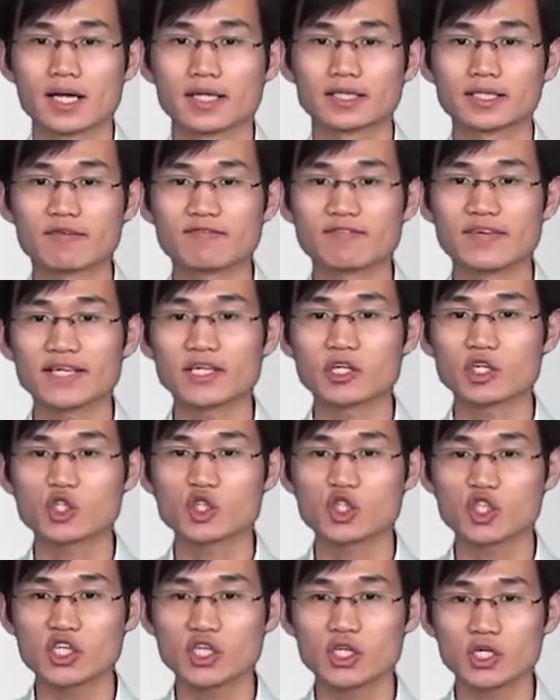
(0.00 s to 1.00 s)
Configure
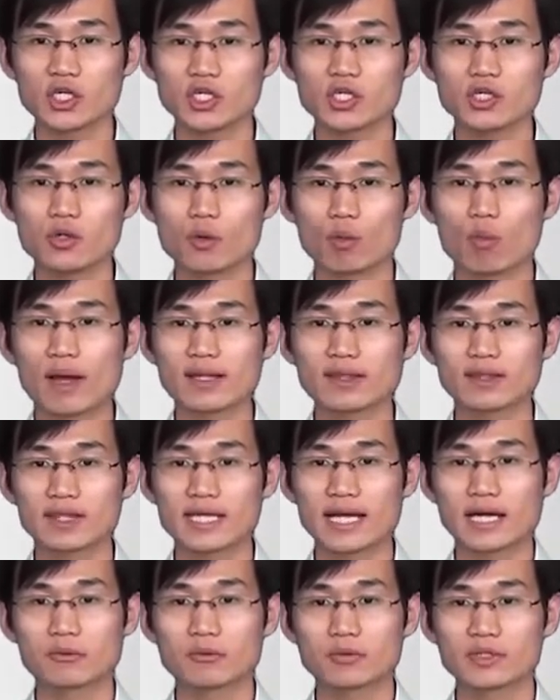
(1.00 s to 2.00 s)

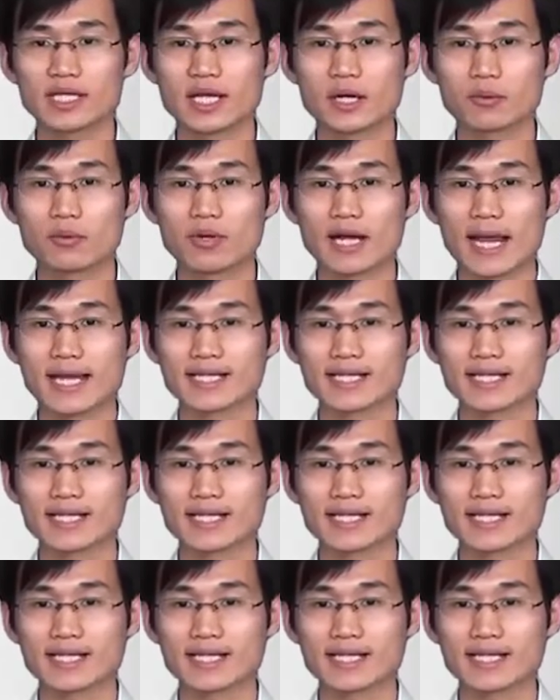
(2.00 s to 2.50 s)
GE100